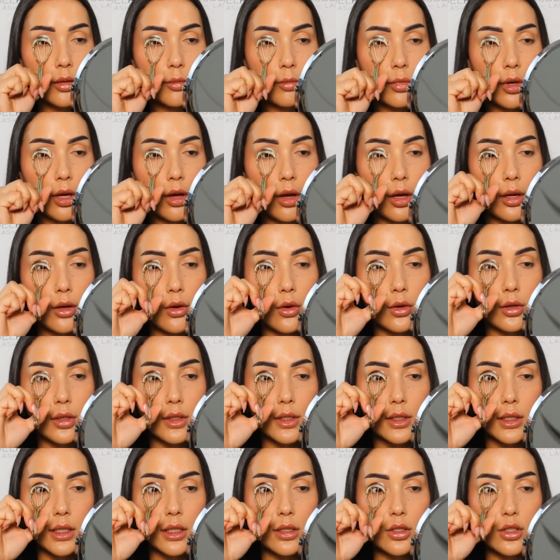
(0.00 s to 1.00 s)
But I
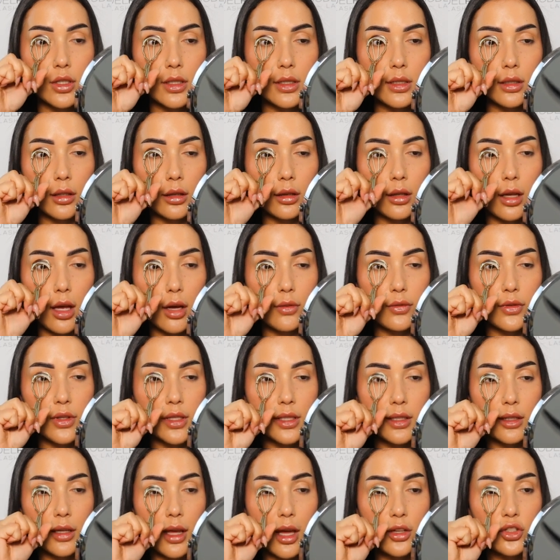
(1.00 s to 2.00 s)
honestly just love
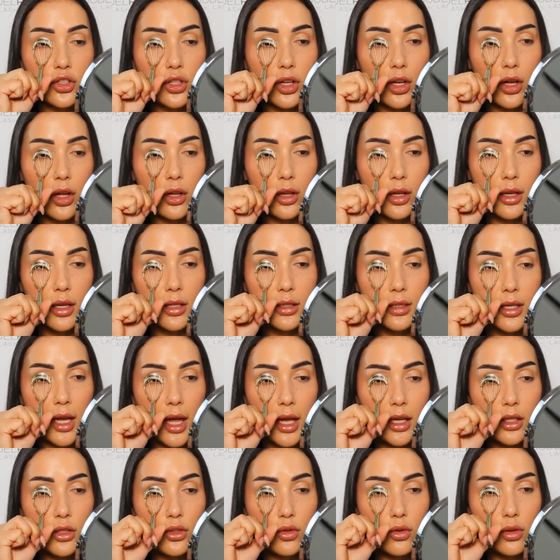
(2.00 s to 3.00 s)
this lash curler. It
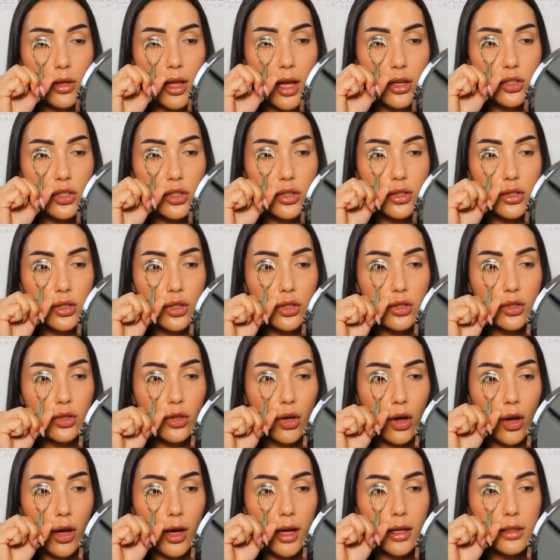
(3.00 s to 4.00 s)
takes your lashes to new
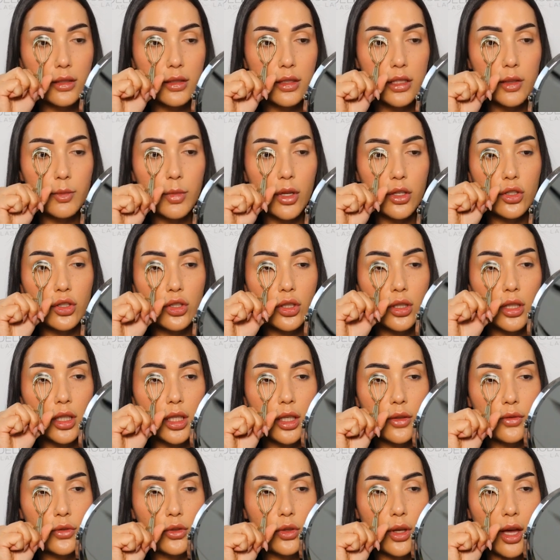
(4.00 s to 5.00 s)
heights,
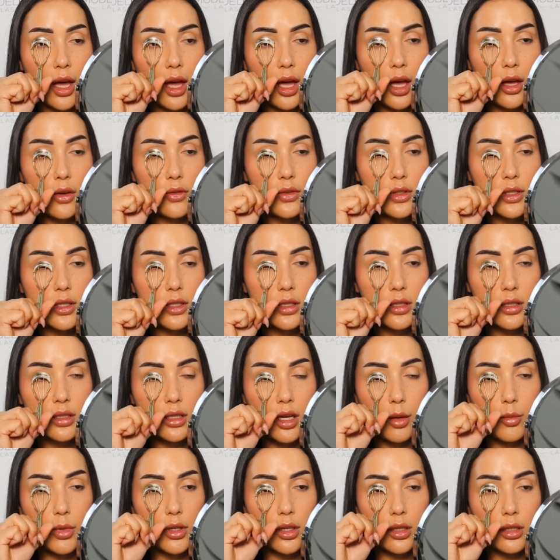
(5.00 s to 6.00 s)
especially if you have
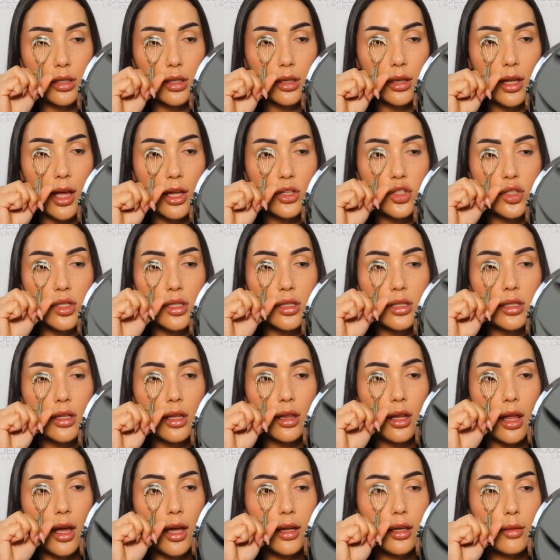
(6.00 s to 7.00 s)
stubborn lashes
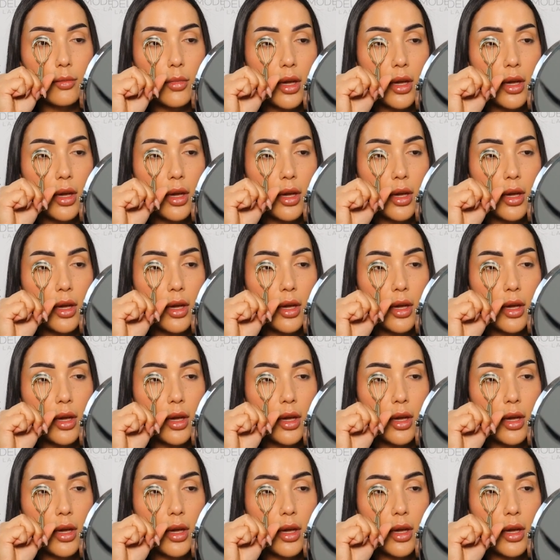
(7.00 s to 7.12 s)
like